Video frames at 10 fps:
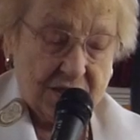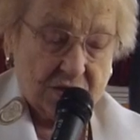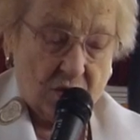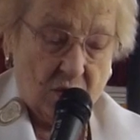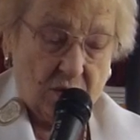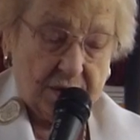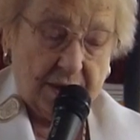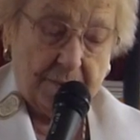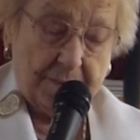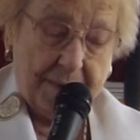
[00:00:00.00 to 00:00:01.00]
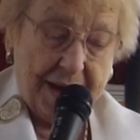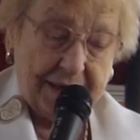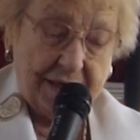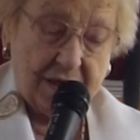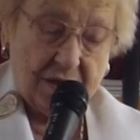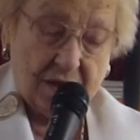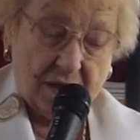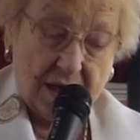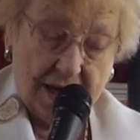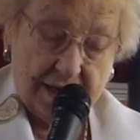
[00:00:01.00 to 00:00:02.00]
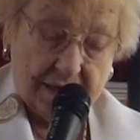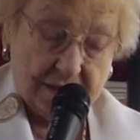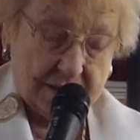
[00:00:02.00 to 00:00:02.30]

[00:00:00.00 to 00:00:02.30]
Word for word: is called embodying the light.